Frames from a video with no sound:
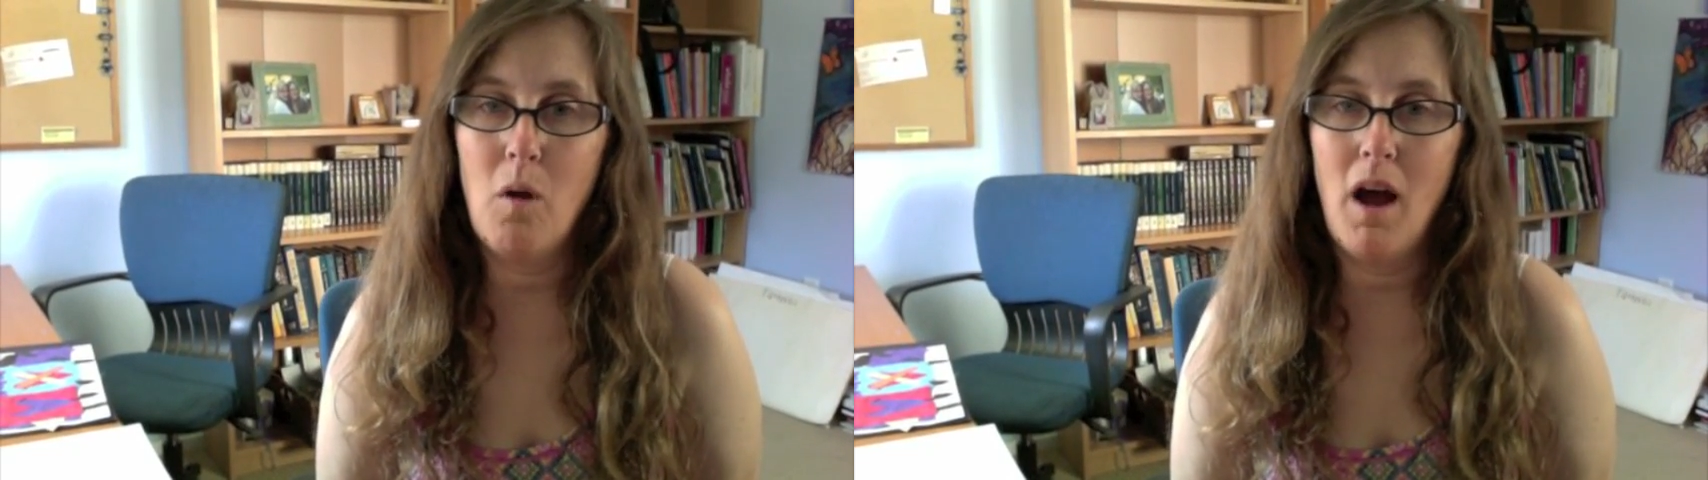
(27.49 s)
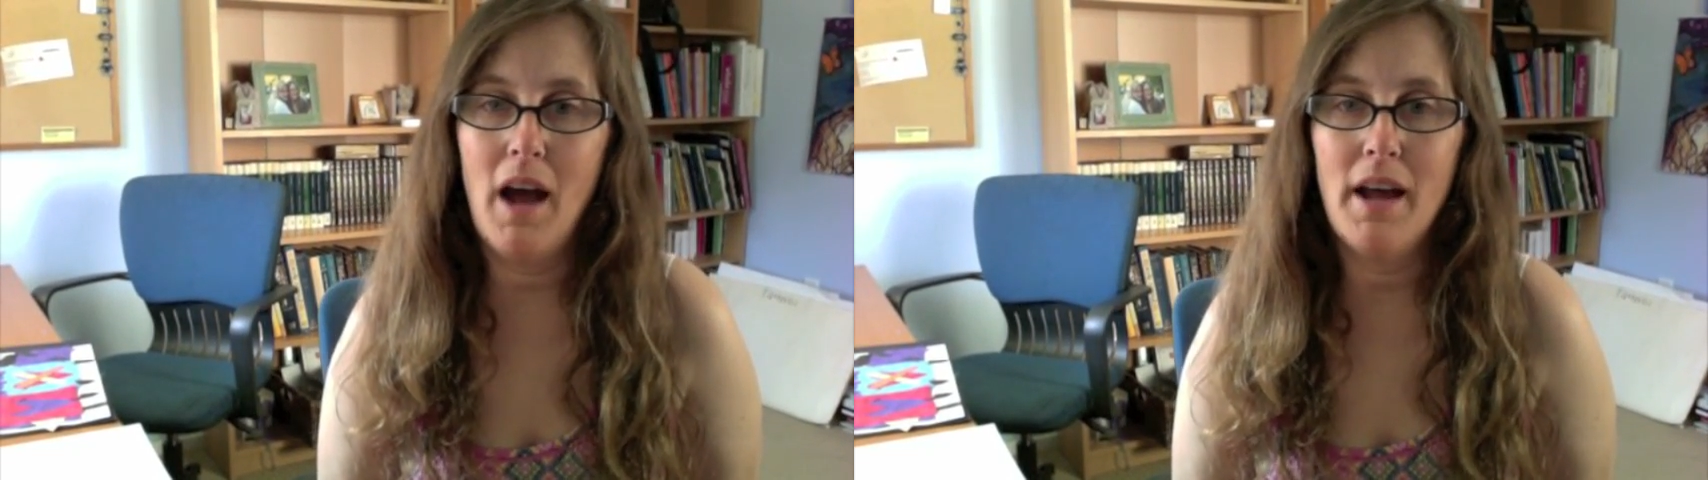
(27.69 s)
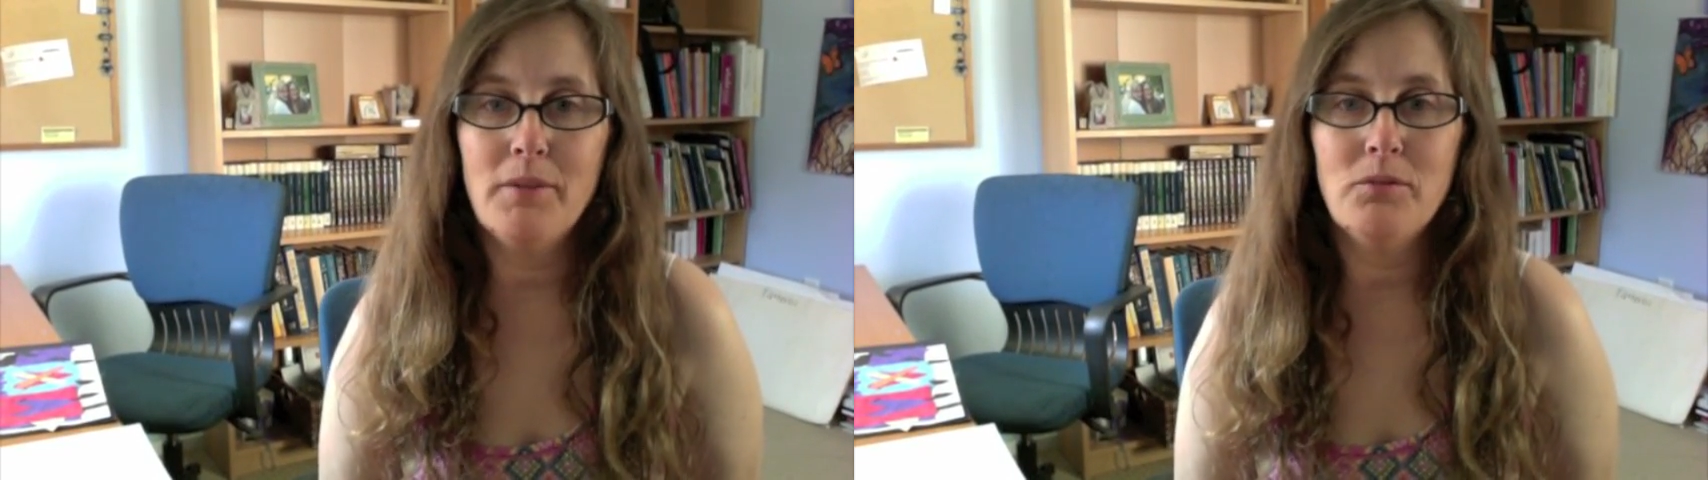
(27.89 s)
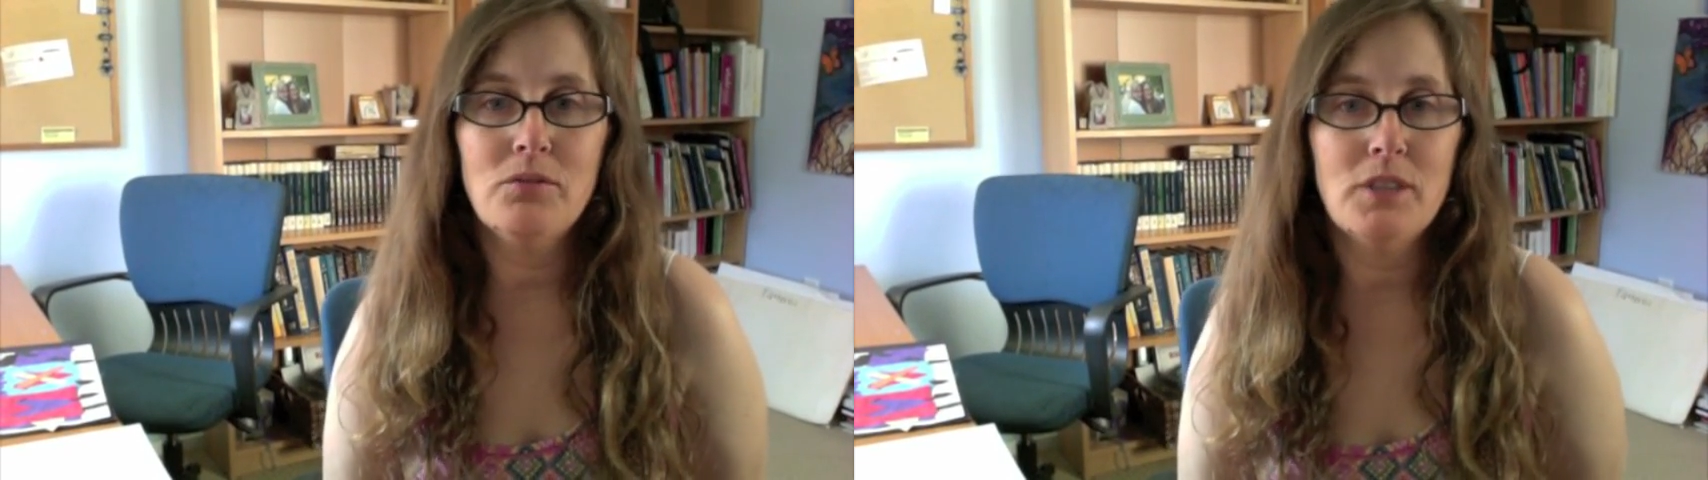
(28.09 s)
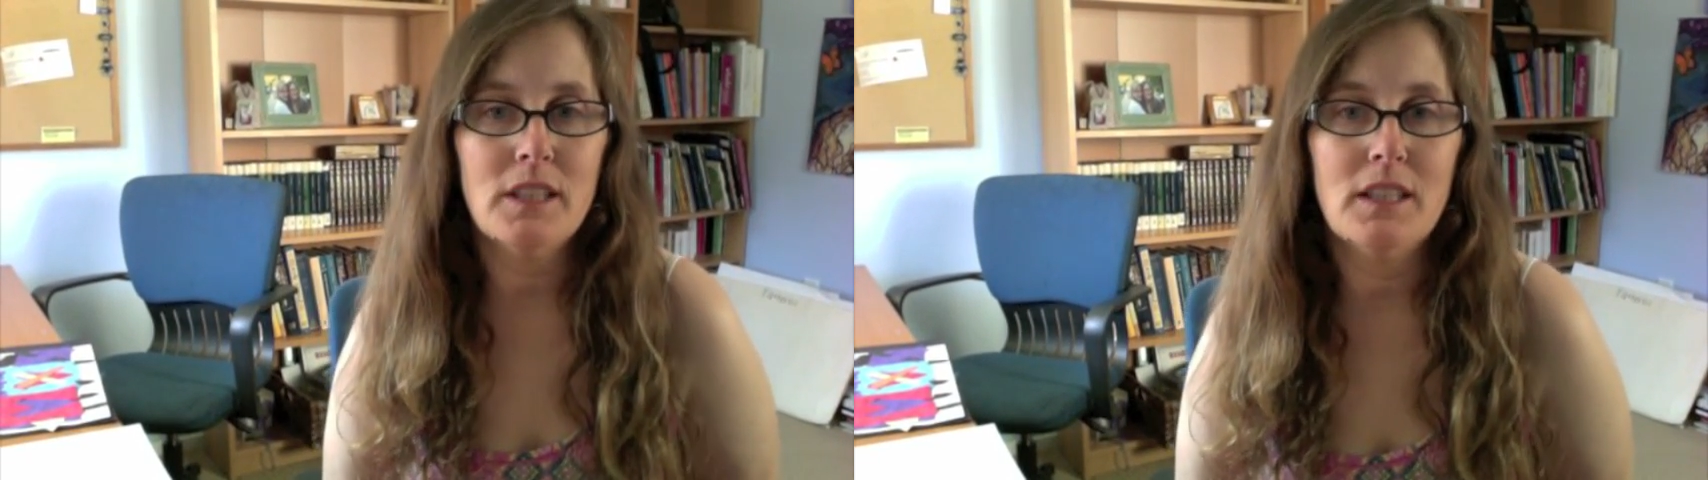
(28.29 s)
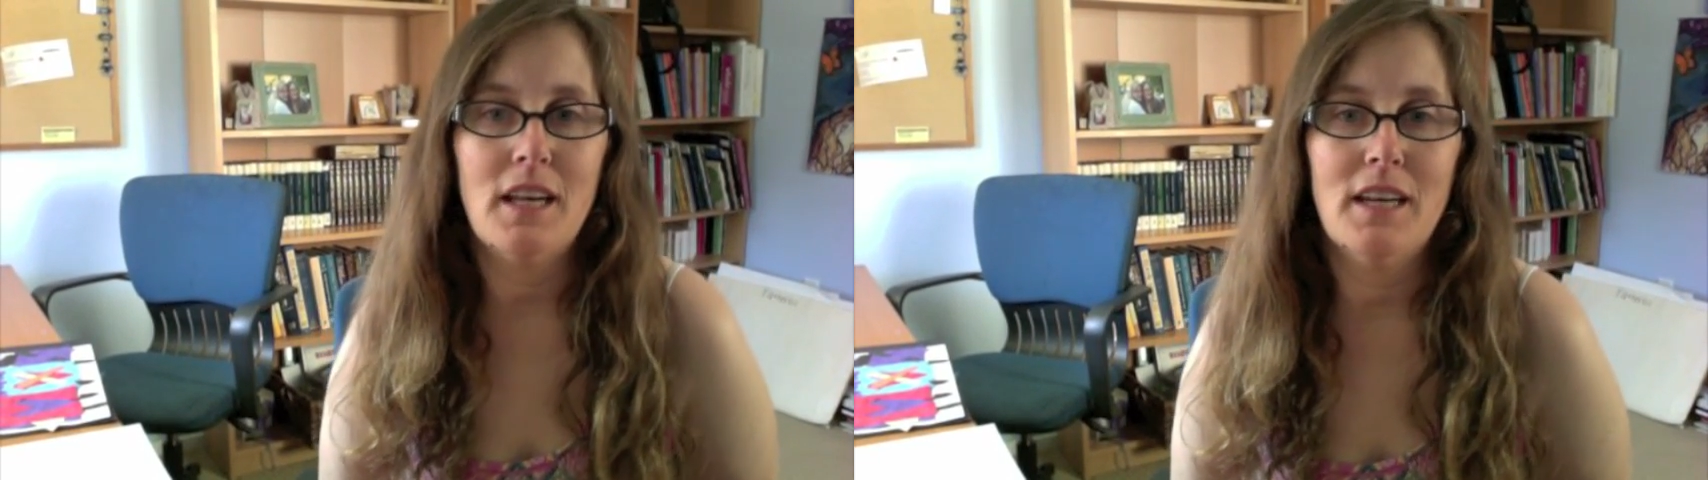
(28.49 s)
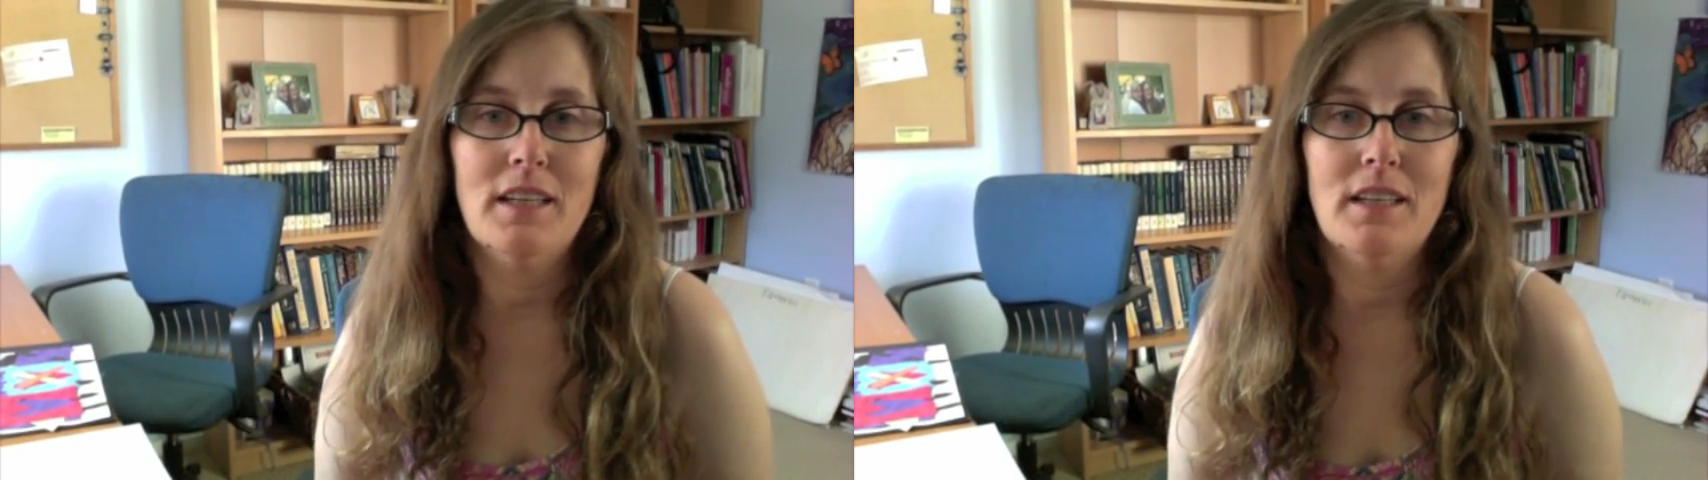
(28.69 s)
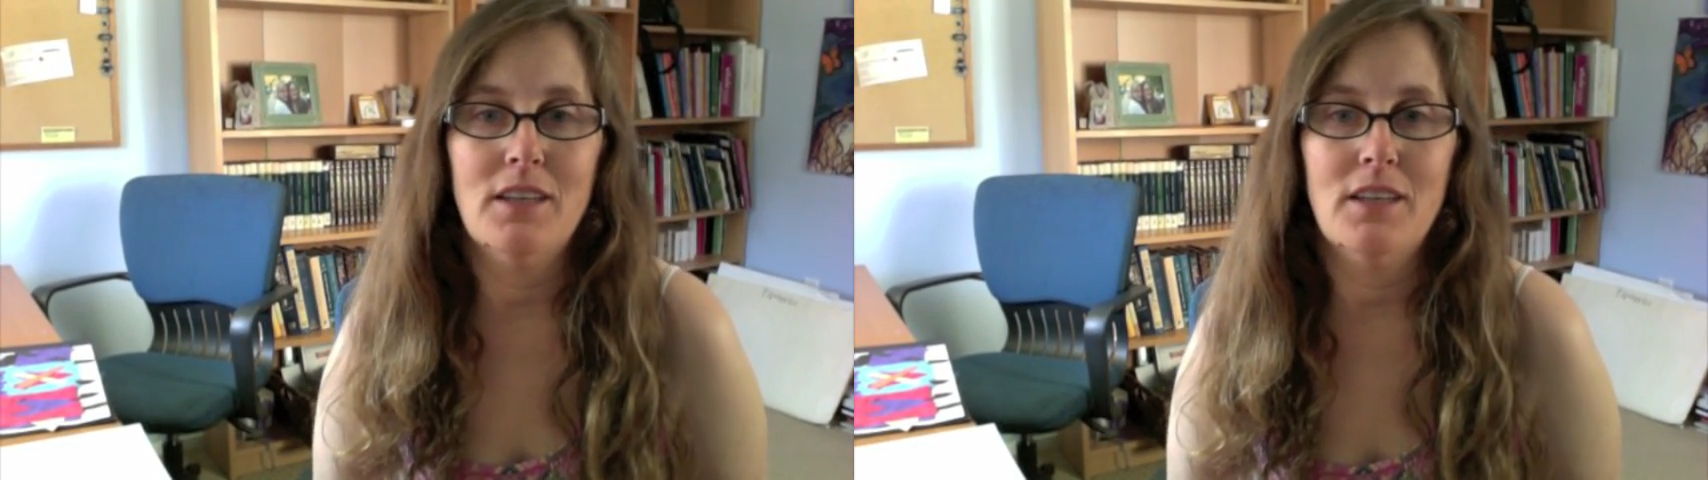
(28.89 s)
I really like